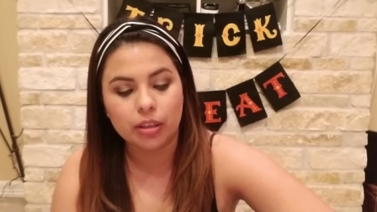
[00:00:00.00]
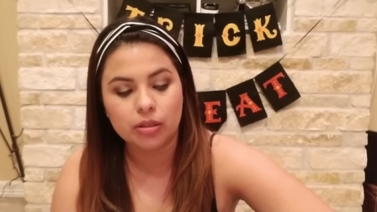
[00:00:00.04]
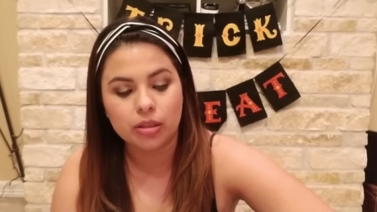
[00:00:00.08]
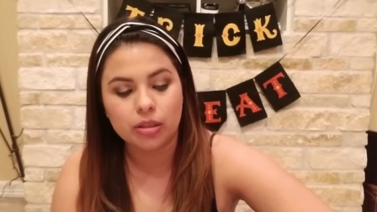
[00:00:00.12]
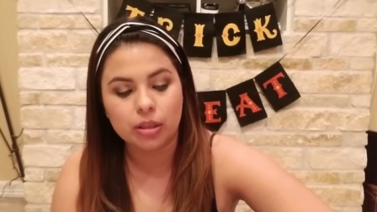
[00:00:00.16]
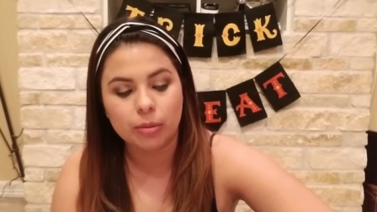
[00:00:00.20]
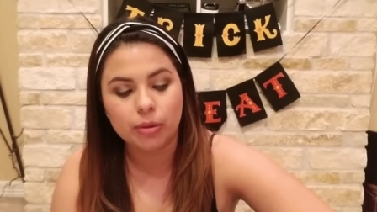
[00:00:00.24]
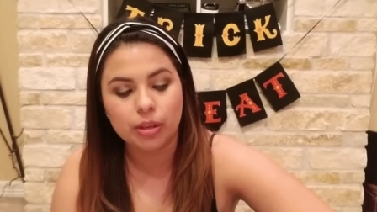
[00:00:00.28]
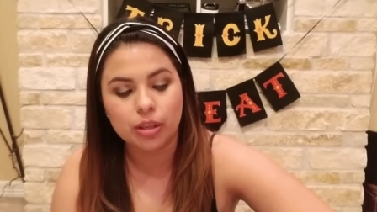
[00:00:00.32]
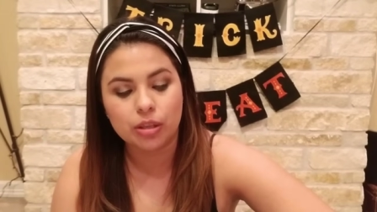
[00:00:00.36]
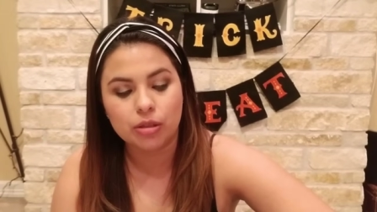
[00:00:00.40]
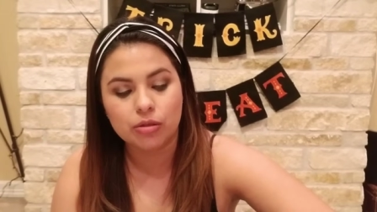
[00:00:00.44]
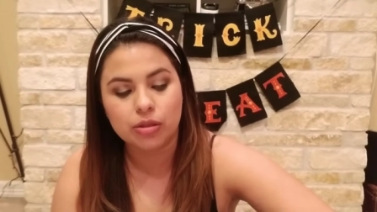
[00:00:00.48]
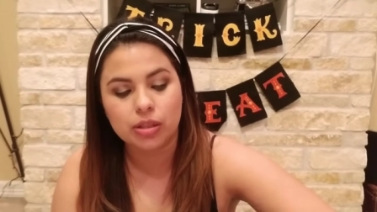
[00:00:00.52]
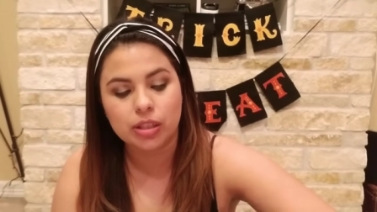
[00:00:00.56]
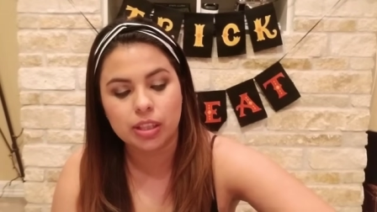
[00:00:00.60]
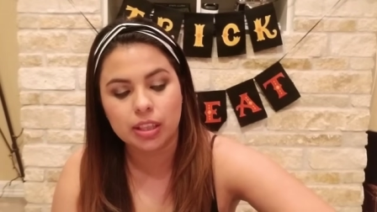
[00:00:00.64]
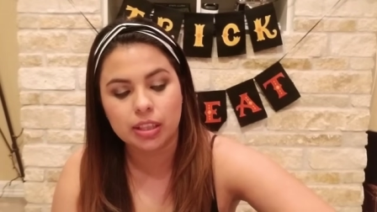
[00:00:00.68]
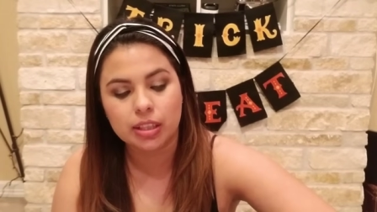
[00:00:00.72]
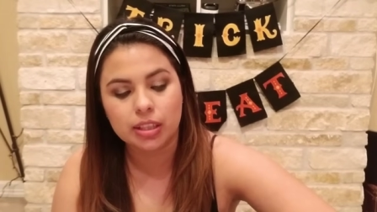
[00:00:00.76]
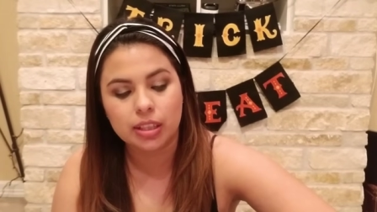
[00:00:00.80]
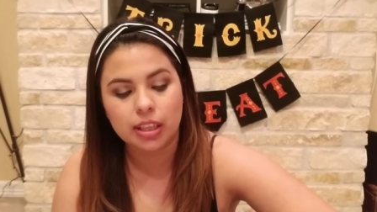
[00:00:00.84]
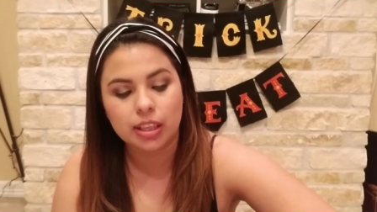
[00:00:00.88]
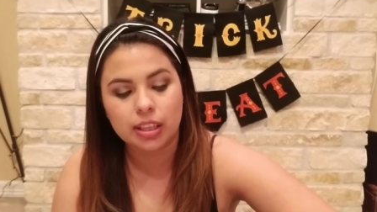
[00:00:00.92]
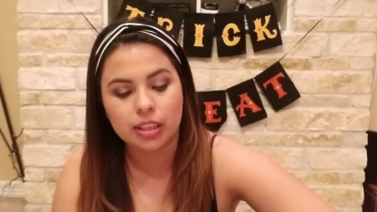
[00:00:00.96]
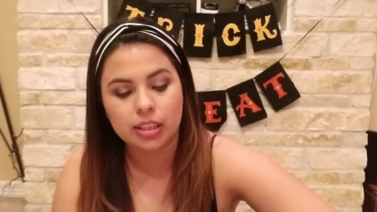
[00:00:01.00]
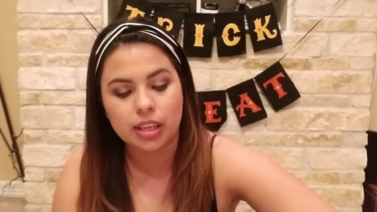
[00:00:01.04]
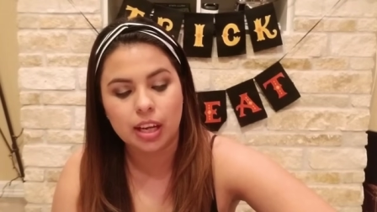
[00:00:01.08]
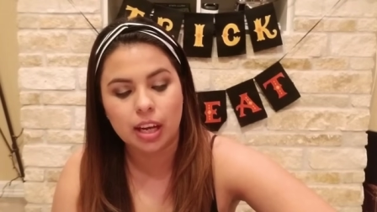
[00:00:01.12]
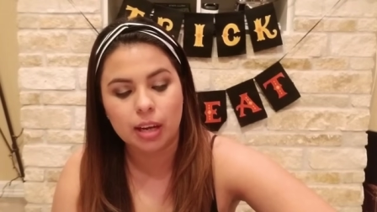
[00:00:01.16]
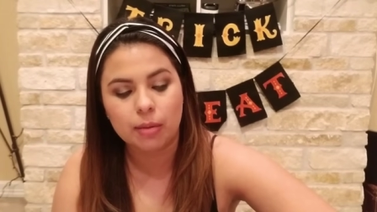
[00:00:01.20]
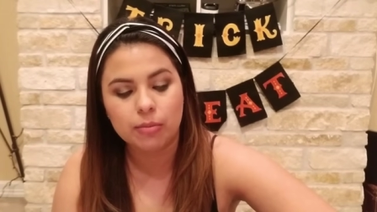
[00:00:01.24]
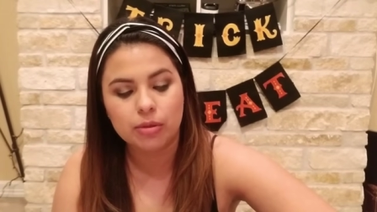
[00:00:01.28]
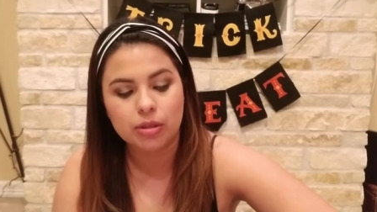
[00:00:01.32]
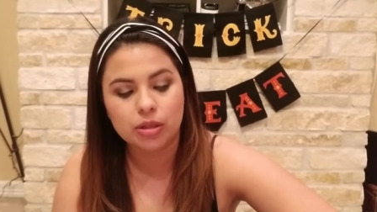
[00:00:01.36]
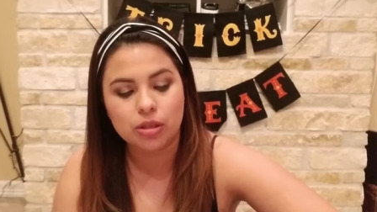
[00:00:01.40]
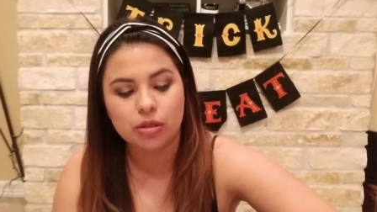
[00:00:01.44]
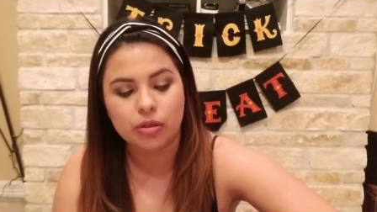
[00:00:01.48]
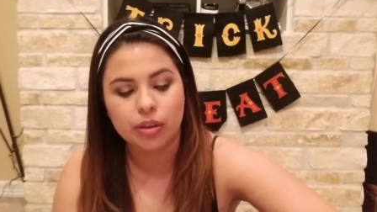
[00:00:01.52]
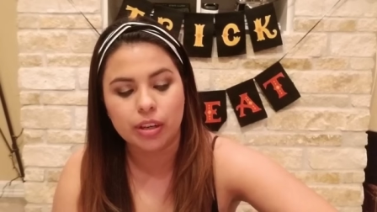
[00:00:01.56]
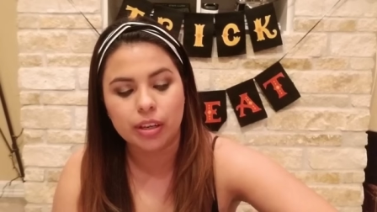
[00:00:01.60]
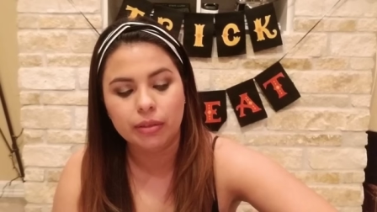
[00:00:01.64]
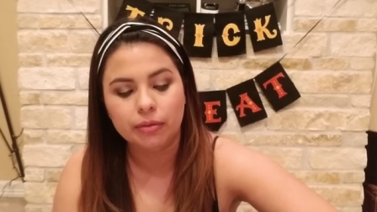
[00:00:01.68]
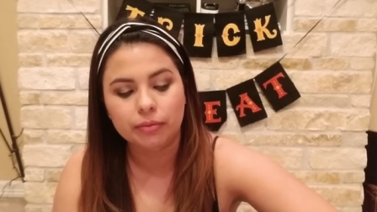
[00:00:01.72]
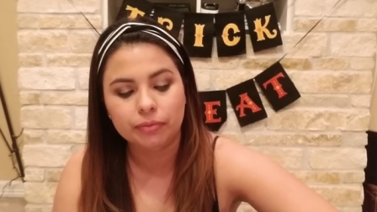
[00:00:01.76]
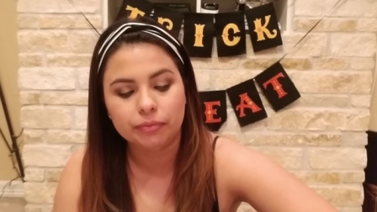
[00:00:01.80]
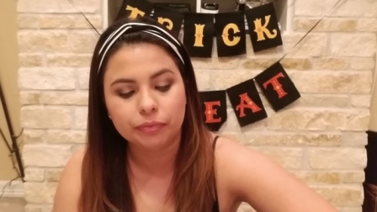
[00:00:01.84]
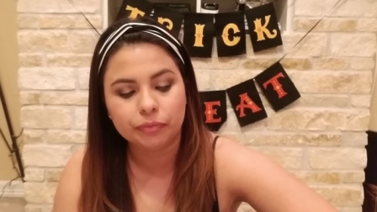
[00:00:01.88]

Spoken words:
So I'm going to do 16 times 3.